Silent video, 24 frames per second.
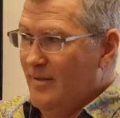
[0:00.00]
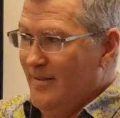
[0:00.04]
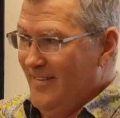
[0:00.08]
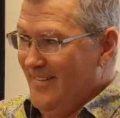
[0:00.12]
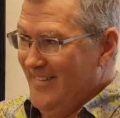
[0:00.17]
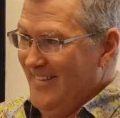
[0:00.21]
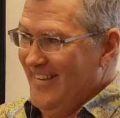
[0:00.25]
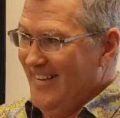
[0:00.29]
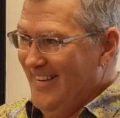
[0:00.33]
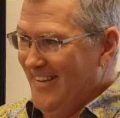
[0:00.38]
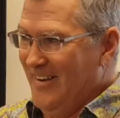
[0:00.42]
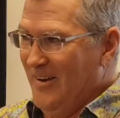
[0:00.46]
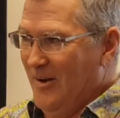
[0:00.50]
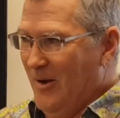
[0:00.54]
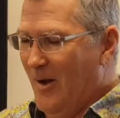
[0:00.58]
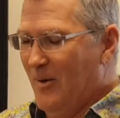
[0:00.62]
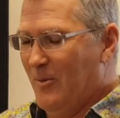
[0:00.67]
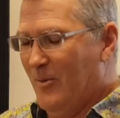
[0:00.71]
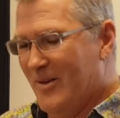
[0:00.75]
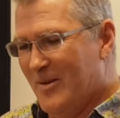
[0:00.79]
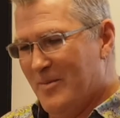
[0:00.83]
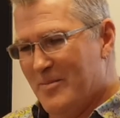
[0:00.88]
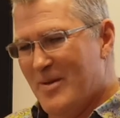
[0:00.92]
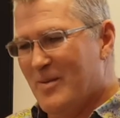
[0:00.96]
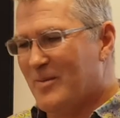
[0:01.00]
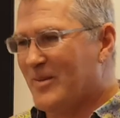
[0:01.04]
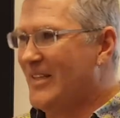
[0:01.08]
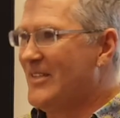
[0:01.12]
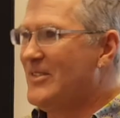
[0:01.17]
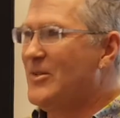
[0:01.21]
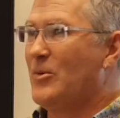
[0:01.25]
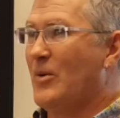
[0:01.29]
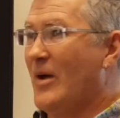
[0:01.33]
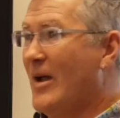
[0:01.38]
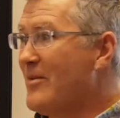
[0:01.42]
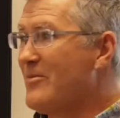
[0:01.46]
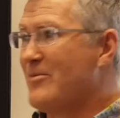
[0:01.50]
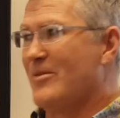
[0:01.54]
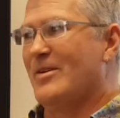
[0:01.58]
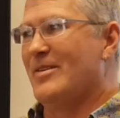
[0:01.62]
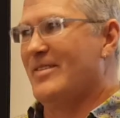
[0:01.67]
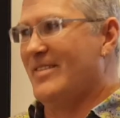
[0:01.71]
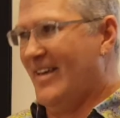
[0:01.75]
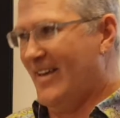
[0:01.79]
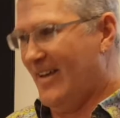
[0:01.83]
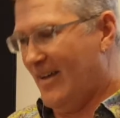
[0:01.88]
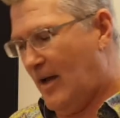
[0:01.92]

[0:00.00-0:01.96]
you know, yeah, I want to yeah. be able to do everything.